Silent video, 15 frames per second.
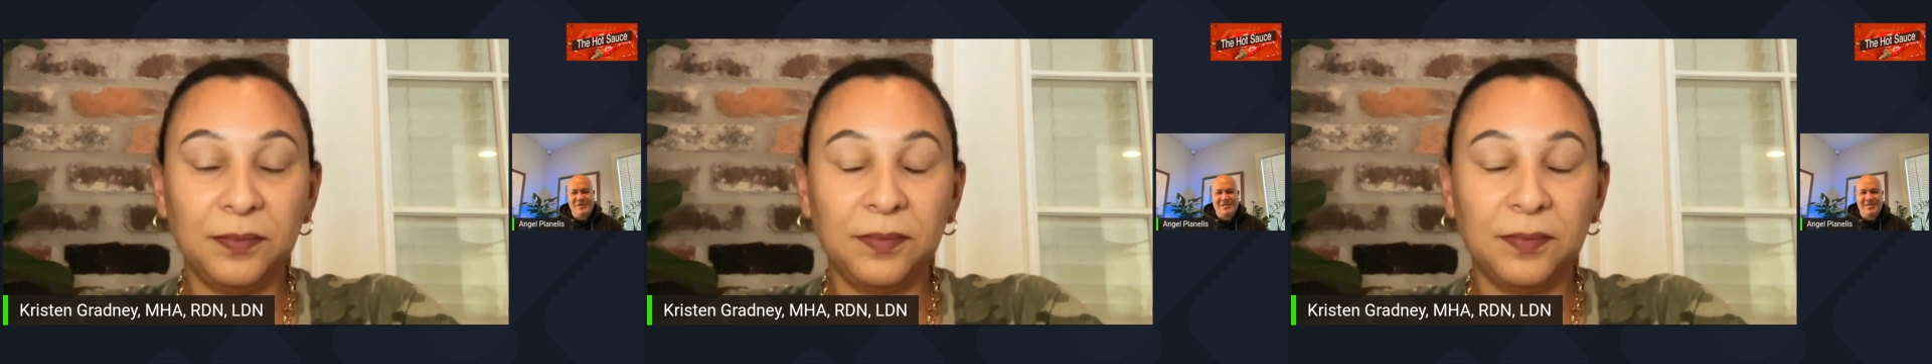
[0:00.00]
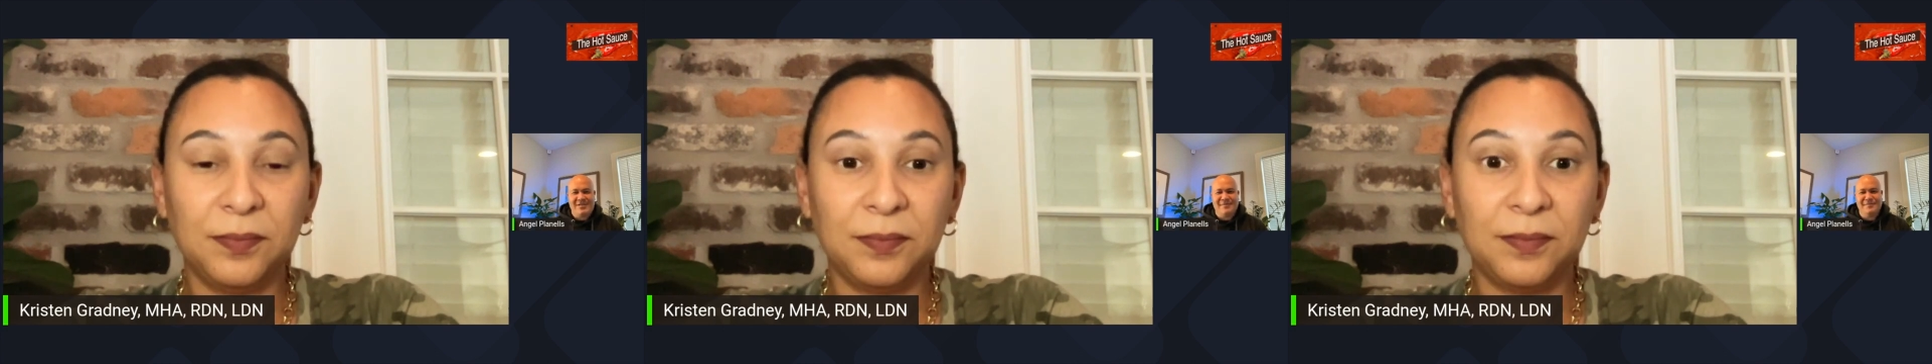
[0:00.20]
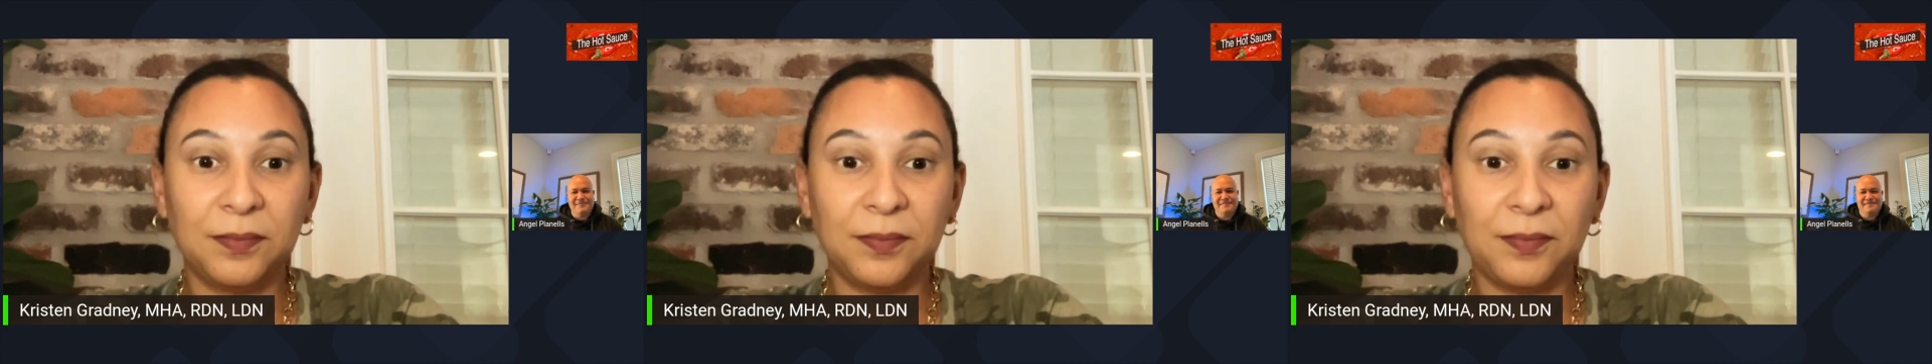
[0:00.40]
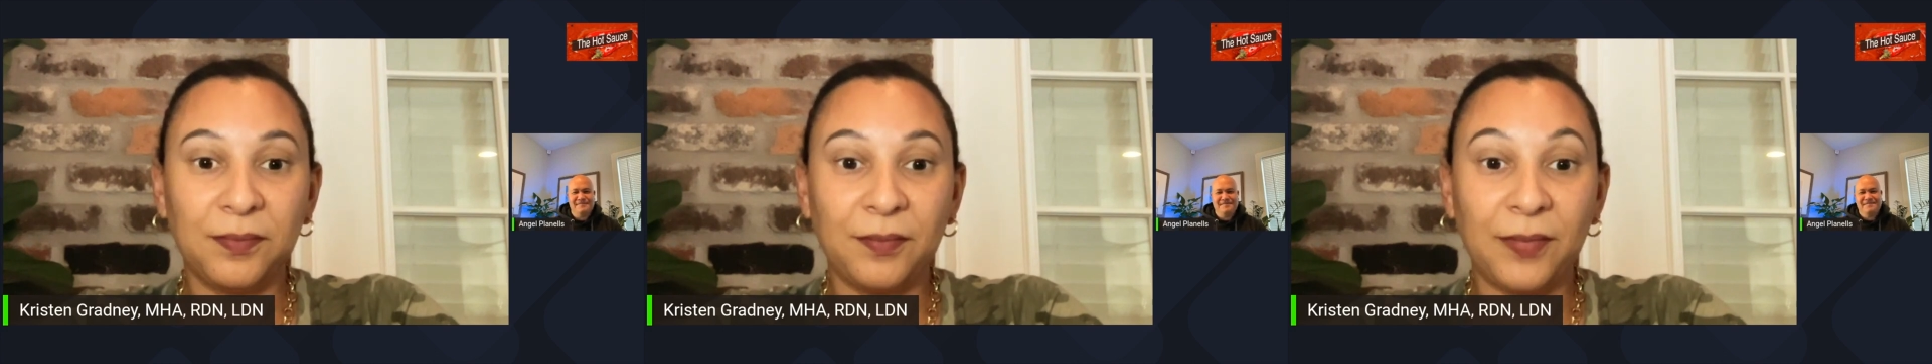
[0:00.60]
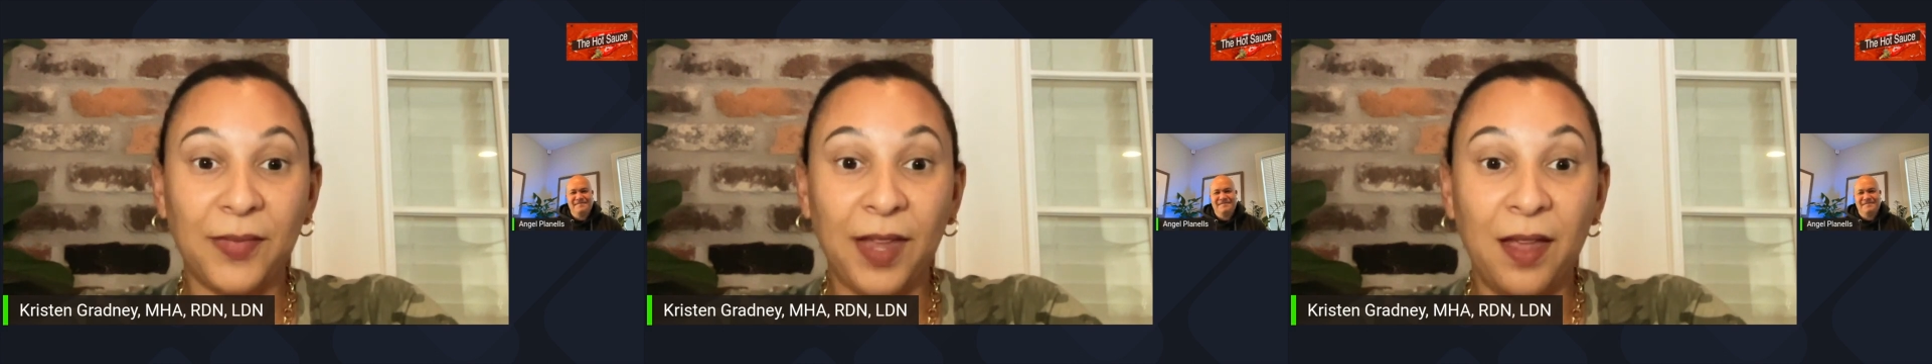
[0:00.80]
Kristen?
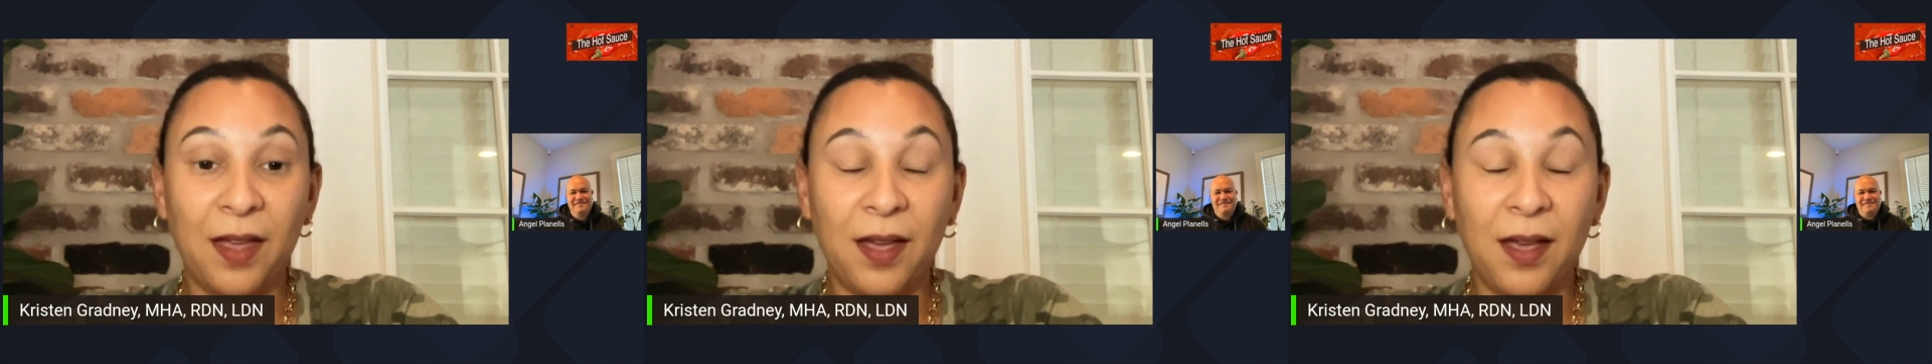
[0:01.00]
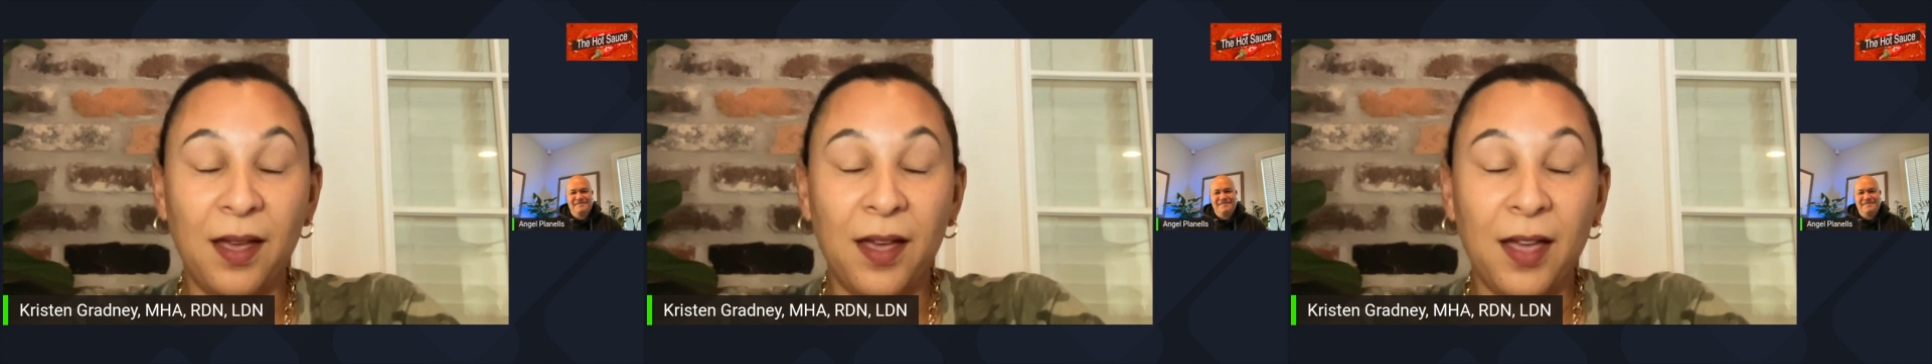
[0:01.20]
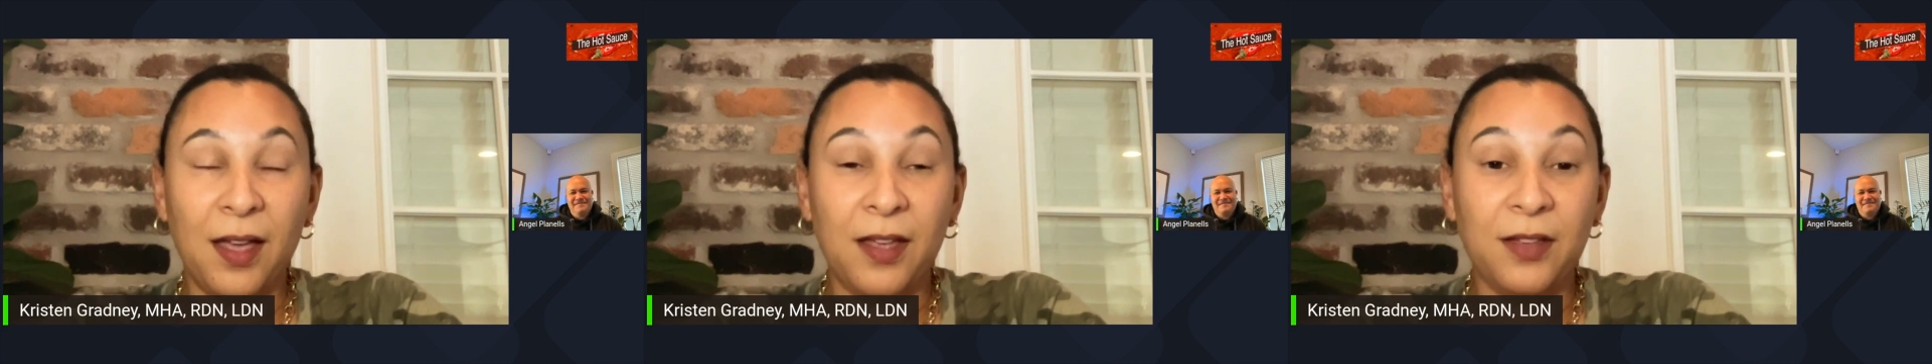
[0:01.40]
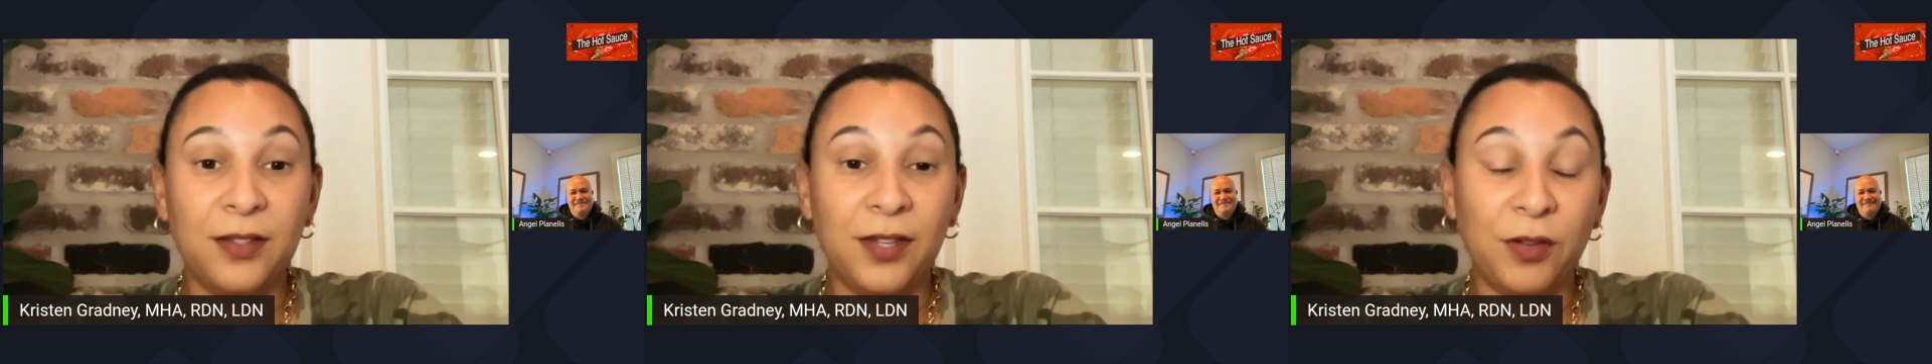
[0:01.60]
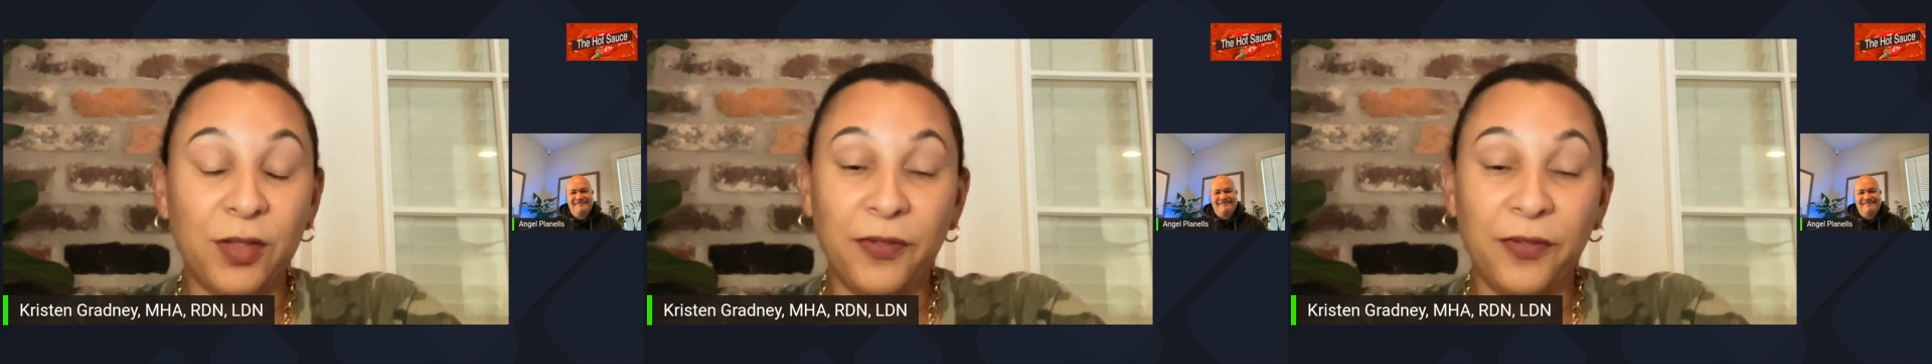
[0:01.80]
So